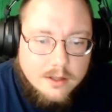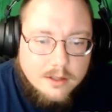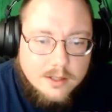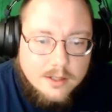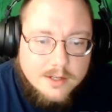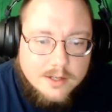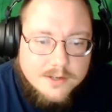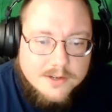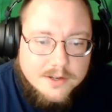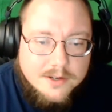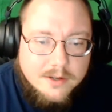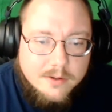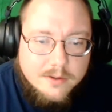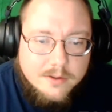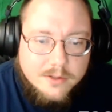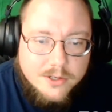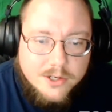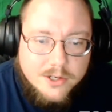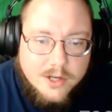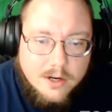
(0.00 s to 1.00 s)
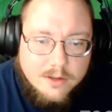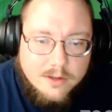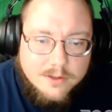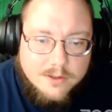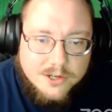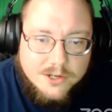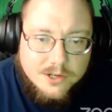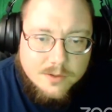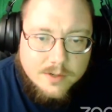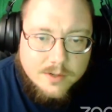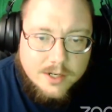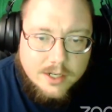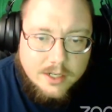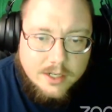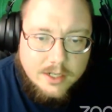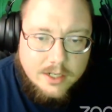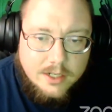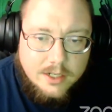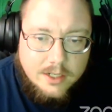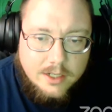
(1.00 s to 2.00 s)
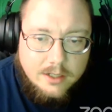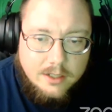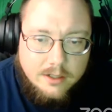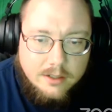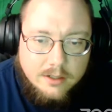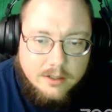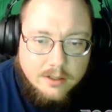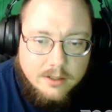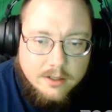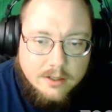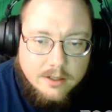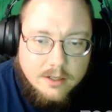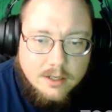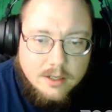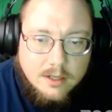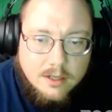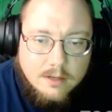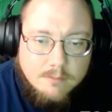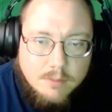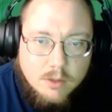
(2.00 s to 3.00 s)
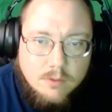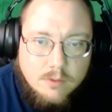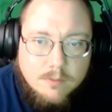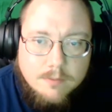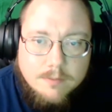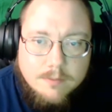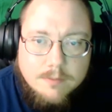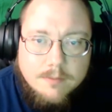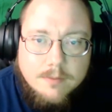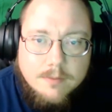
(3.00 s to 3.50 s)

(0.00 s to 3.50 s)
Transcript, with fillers: Let's go to share the screen. Boom.